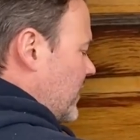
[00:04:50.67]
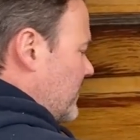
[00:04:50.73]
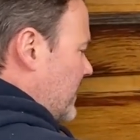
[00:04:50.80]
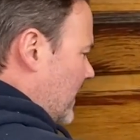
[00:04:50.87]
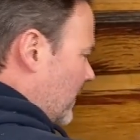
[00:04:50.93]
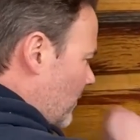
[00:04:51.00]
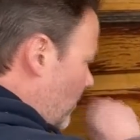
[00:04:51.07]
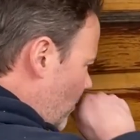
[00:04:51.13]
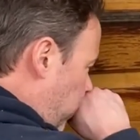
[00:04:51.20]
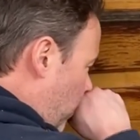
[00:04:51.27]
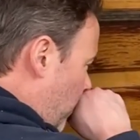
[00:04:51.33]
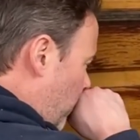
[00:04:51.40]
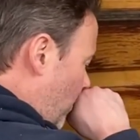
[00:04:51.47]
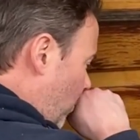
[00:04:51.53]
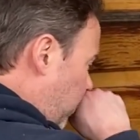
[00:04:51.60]
about
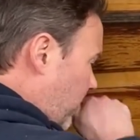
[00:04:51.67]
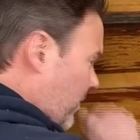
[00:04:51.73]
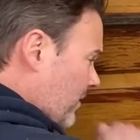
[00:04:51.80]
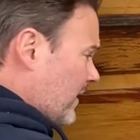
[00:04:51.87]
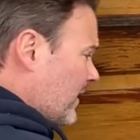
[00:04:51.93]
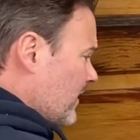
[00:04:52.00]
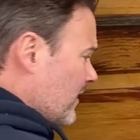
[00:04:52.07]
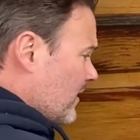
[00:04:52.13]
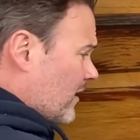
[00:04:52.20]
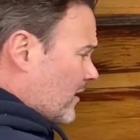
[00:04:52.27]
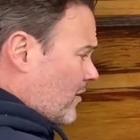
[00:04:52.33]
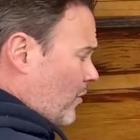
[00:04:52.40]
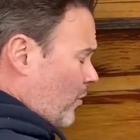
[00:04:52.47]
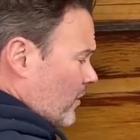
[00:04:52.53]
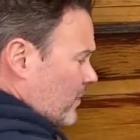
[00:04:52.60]
a
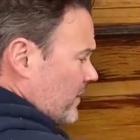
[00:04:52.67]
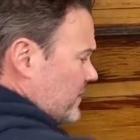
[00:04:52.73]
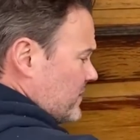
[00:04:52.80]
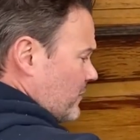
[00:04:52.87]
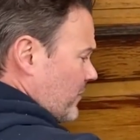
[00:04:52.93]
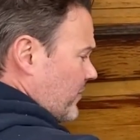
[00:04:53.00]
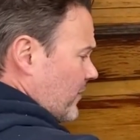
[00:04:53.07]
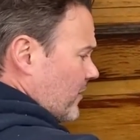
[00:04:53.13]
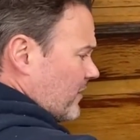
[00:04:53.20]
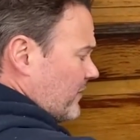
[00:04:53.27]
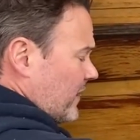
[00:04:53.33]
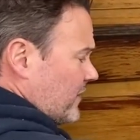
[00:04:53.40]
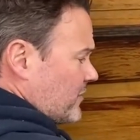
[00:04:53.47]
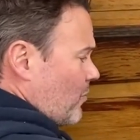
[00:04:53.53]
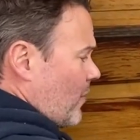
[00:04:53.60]
1/4 inch to 1/3 of
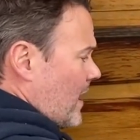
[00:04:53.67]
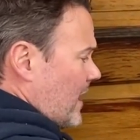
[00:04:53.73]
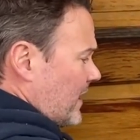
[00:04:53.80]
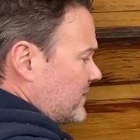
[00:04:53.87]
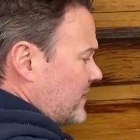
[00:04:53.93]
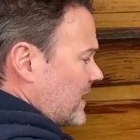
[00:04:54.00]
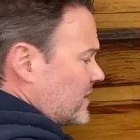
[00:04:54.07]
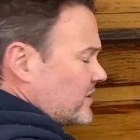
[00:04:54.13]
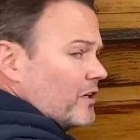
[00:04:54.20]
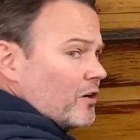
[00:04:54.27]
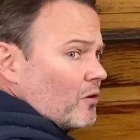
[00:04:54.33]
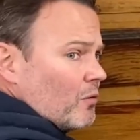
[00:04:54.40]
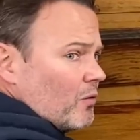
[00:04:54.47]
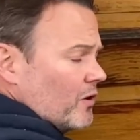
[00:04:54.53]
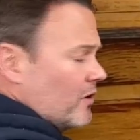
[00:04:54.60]
an inch wide. It's actually a
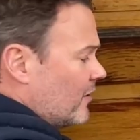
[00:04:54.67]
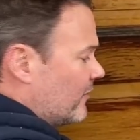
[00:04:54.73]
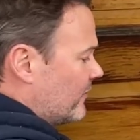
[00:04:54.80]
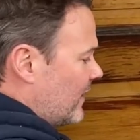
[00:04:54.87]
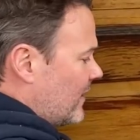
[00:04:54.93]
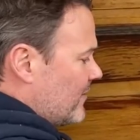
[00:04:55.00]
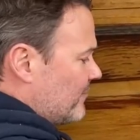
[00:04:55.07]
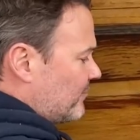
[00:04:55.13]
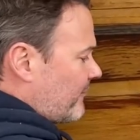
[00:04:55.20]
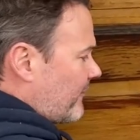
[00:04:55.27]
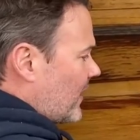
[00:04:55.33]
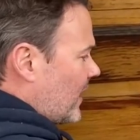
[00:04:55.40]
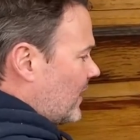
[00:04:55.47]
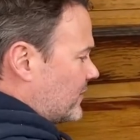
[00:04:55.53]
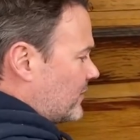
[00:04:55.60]
groove.
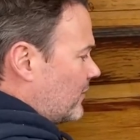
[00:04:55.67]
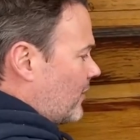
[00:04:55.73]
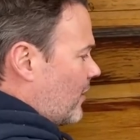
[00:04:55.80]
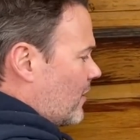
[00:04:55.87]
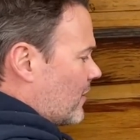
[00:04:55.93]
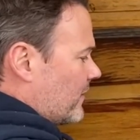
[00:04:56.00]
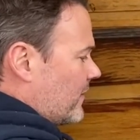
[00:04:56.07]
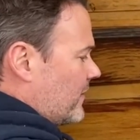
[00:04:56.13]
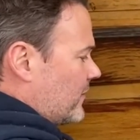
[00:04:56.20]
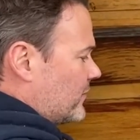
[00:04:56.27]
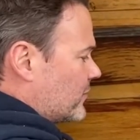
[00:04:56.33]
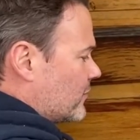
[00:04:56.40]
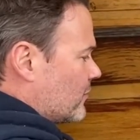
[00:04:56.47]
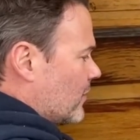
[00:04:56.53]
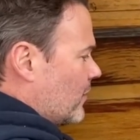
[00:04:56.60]
It's longer than the
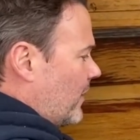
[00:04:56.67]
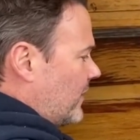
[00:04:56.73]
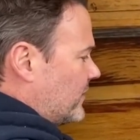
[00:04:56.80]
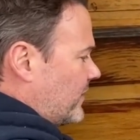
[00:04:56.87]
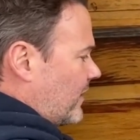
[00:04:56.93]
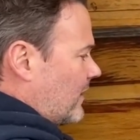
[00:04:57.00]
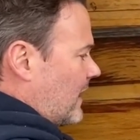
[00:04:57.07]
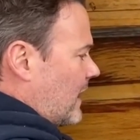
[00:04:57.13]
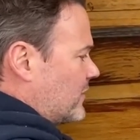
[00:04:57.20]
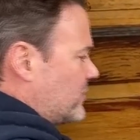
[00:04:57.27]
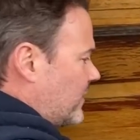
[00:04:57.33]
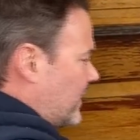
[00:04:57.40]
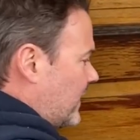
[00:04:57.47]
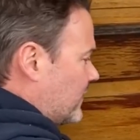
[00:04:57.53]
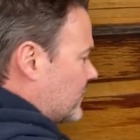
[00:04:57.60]
screw is, and it allows
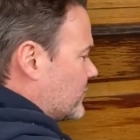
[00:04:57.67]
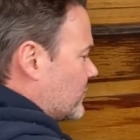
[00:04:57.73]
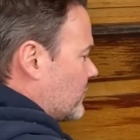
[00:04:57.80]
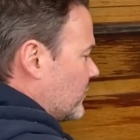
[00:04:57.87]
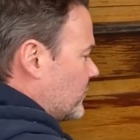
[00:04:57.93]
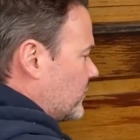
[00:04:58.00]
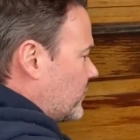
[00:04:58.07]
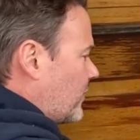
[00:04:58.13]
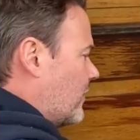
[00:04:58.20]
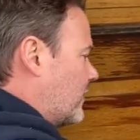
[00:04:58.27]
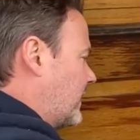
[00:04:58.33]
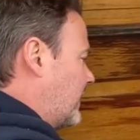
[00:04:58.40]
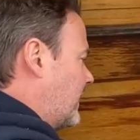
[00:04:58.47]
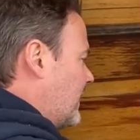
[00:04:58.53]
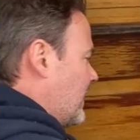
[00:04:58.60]
you to get the screw
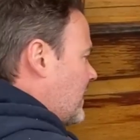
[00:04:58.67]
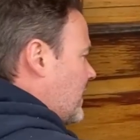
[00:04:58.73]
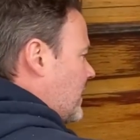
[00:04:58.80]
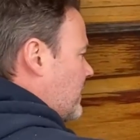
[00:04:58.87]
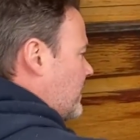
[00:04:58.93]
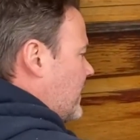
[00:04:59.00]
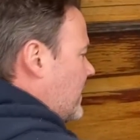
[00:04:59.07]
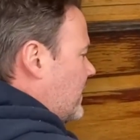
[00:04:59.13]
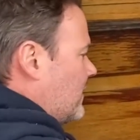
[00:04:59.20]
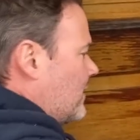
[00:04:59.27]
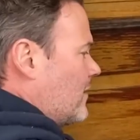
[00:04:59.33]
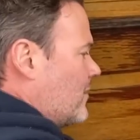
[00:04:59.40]
started and then